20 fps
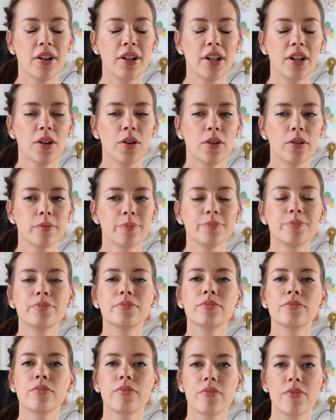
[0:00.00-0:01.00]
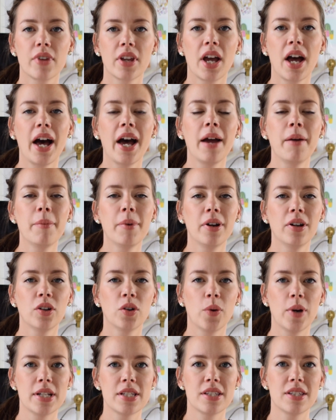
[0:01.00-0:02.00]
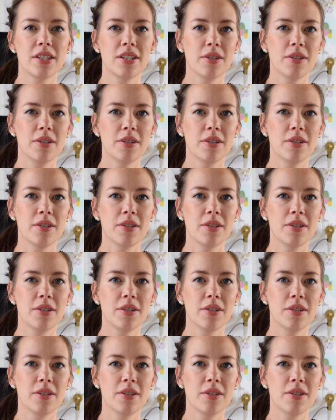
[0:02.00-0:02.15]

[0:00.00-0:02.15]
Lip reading: a quest